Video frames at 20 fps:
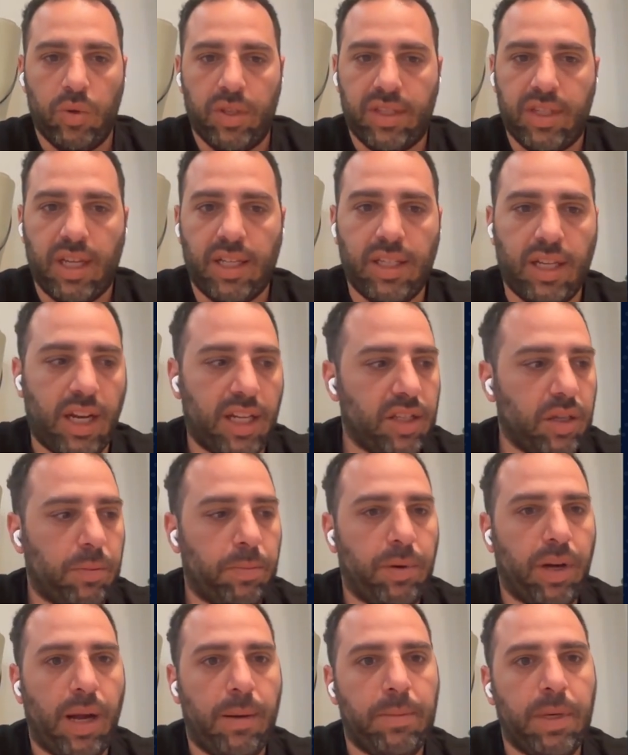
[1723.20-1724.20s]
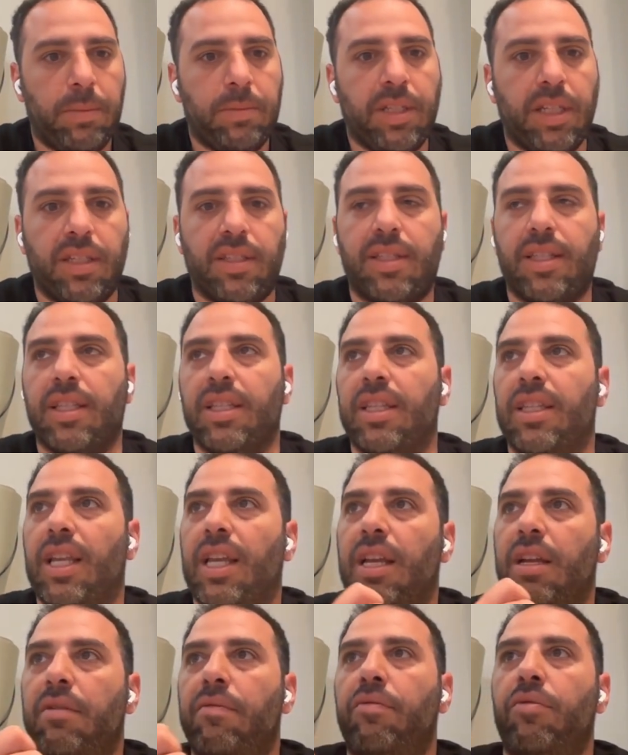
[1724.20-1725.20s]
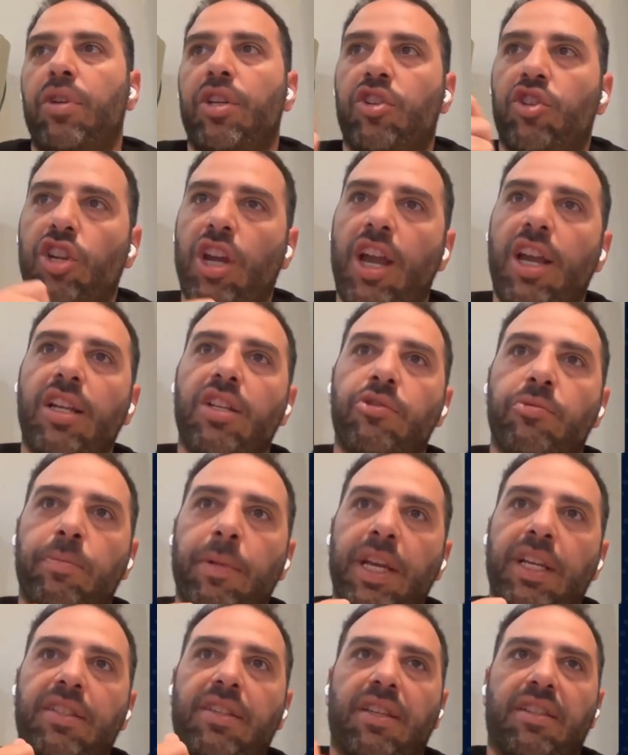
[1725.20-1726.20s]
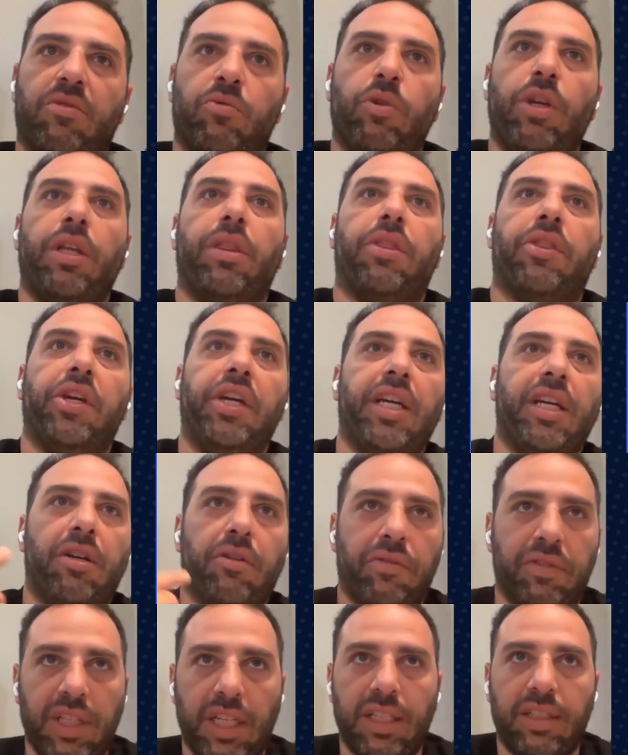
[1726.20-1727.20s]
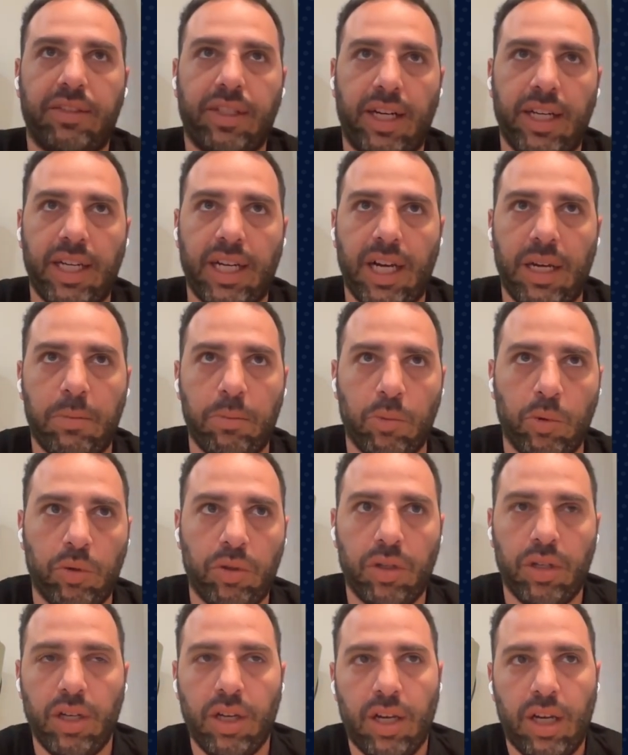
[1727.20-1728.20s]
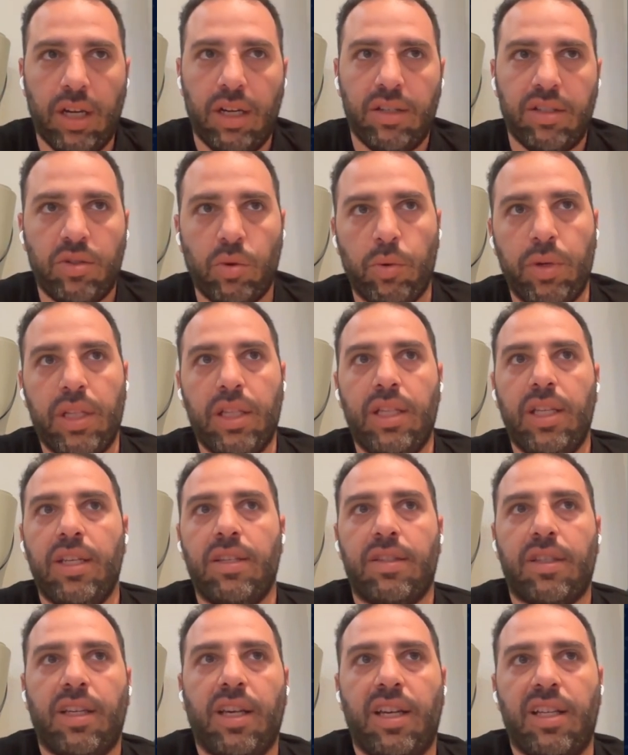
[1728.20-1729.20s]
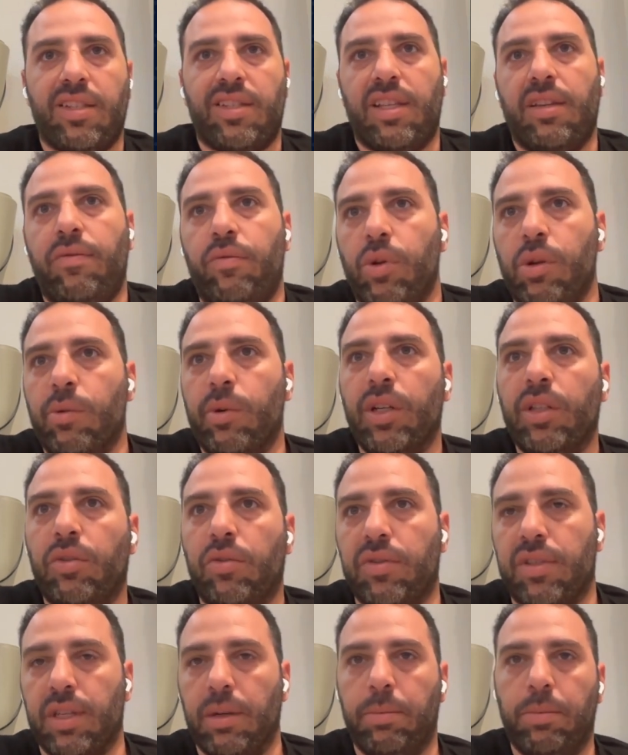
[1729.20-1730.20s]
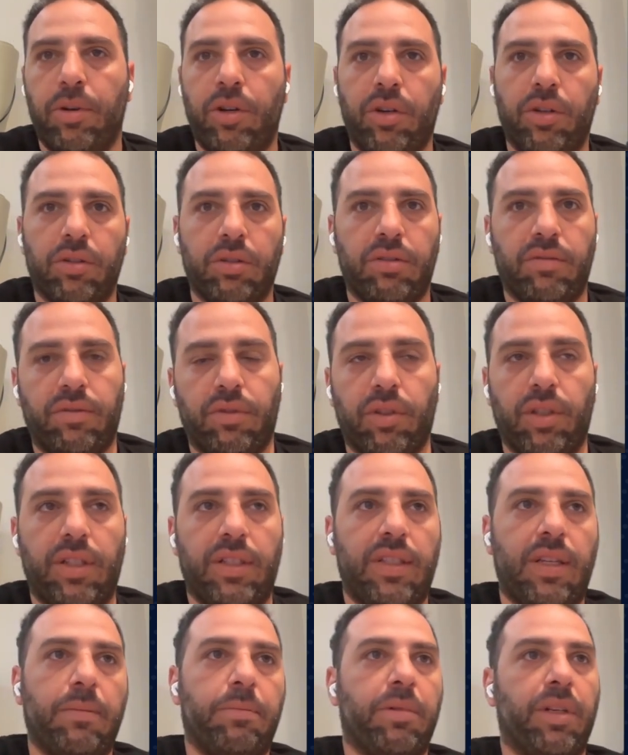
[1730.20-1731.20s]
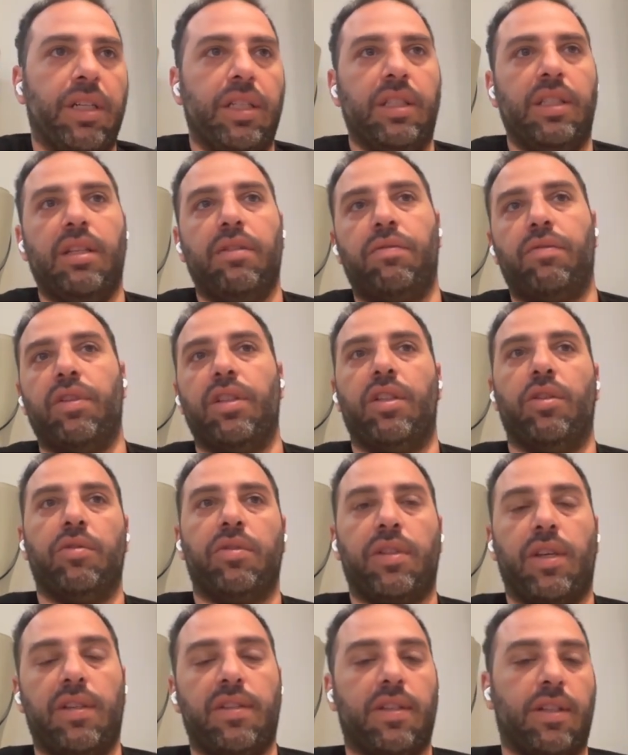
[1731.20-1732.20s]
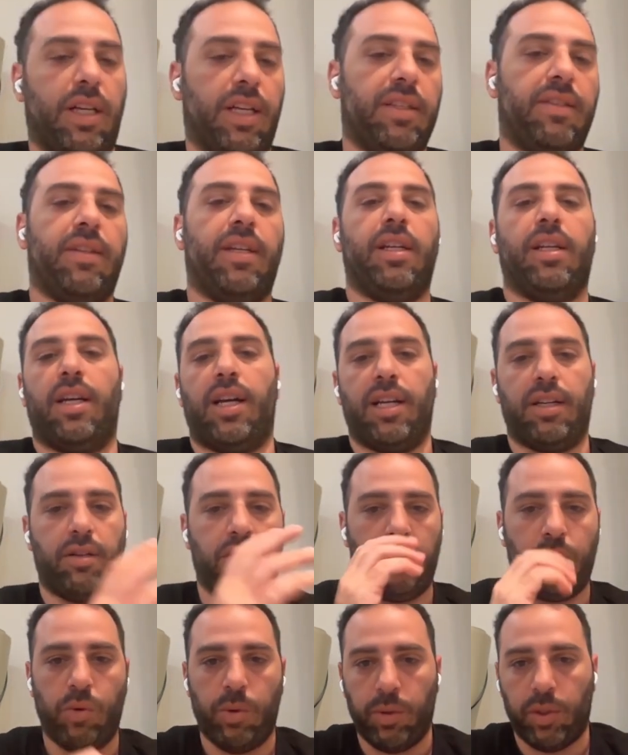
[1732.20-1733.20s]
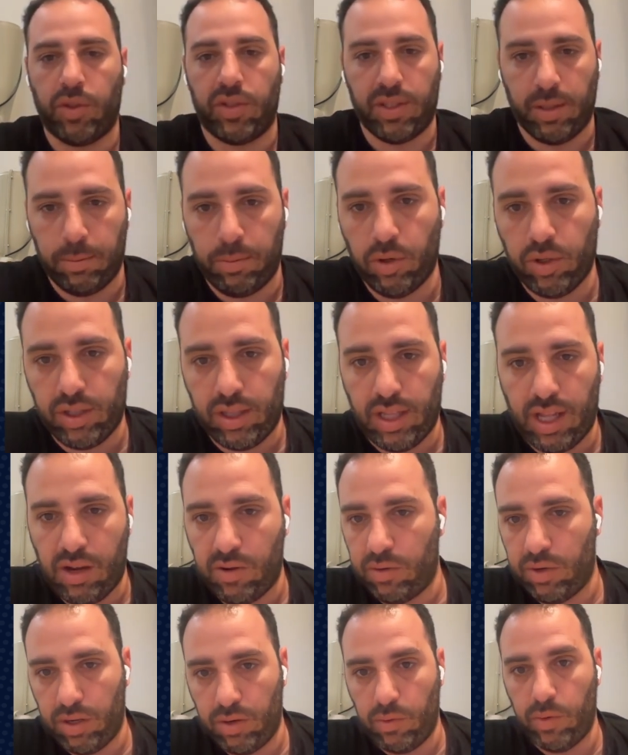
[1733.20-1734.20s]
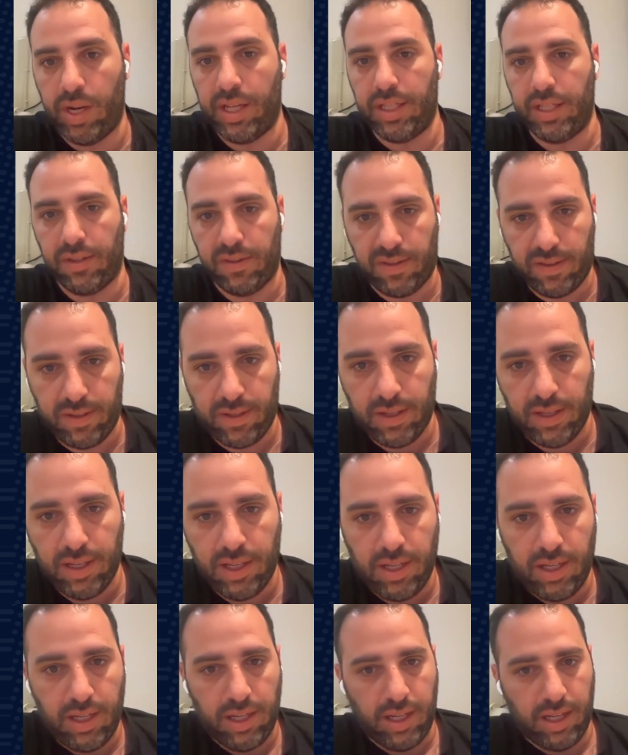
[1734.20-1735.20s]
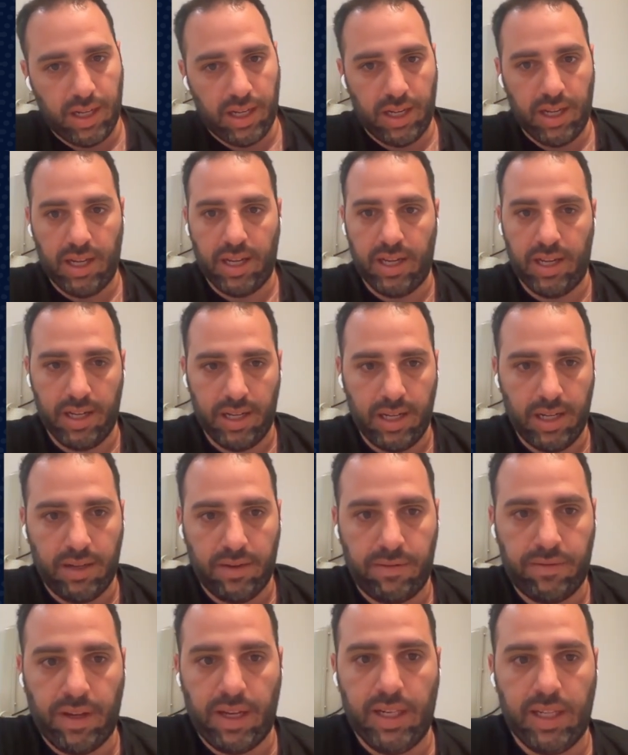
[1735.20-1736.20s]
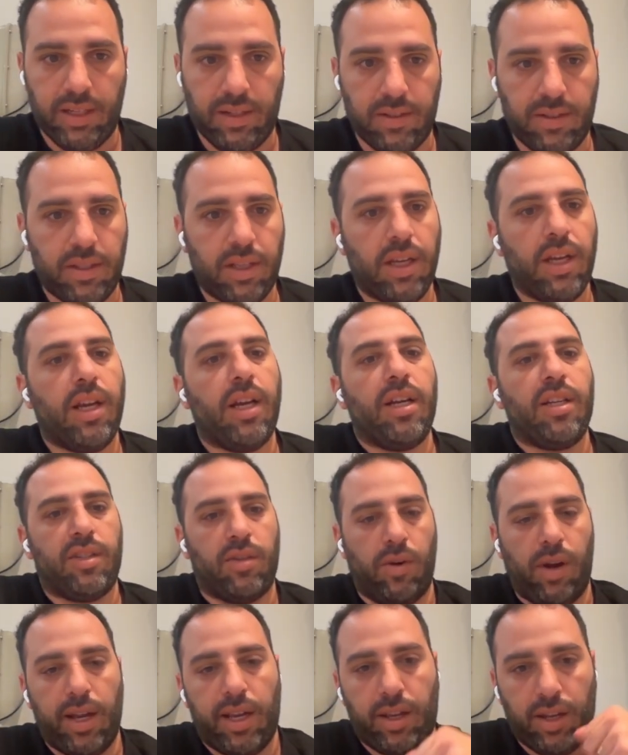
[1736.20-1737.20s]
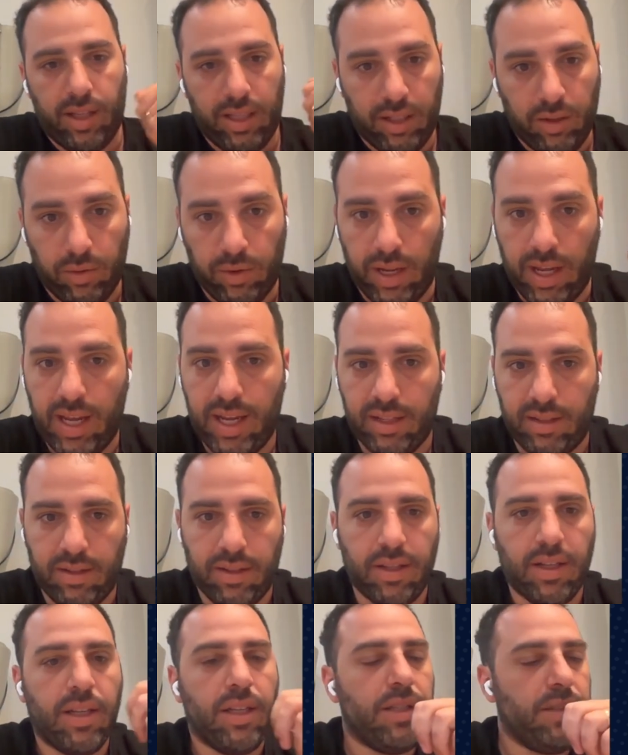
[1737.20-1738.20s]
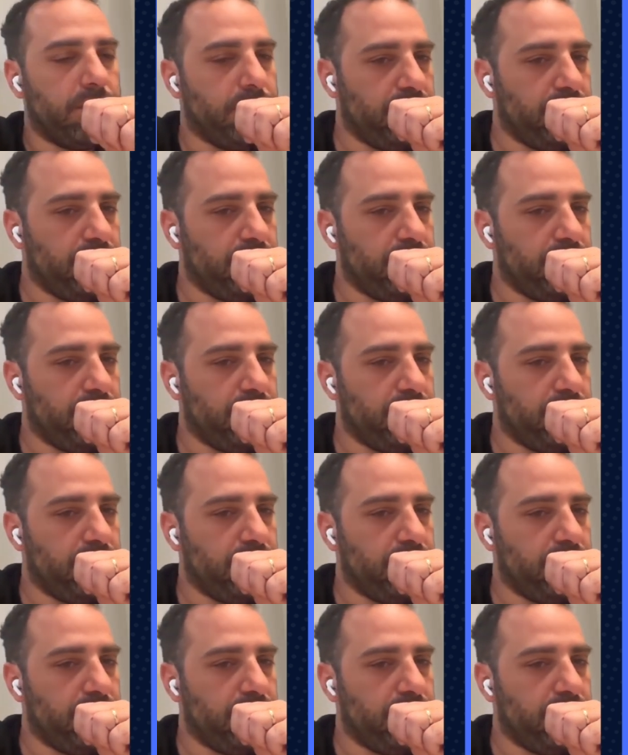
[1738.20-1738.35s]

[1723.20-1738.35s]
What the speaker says: we said another problem is that every change makes us rethink of the entire runbook. So in this case, if we want to support, for example, in different use cases, let's say, I don't know, we want to support now Redis failures. So I can create